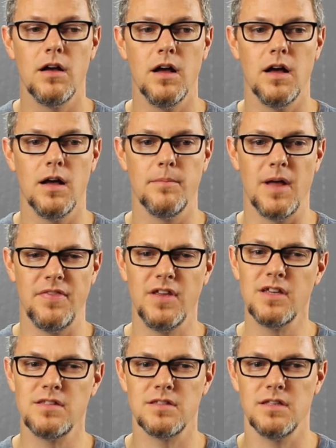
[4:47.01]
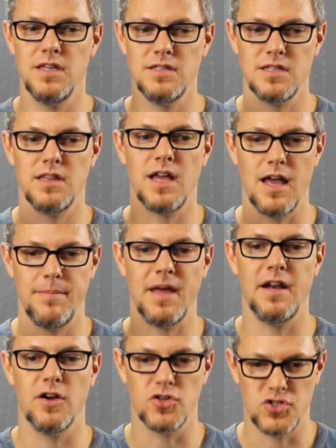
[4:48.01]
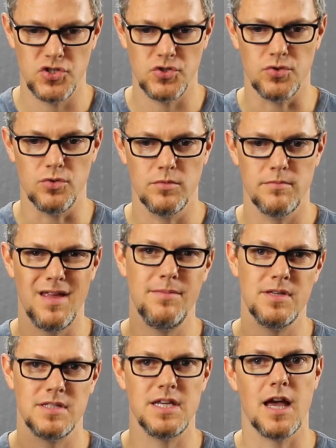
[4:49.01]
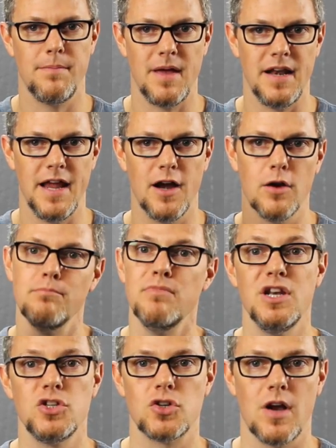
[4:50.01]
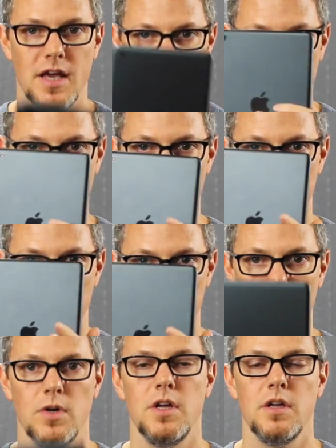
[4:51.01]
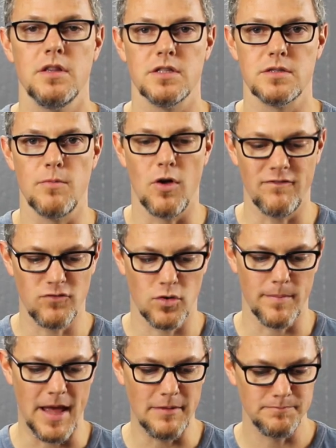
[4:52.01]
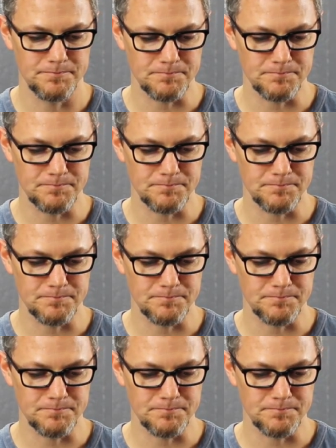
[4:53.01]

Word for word: I think he said the iPad Air 2. Maybe it's the iPad Air miniaturized into the small format.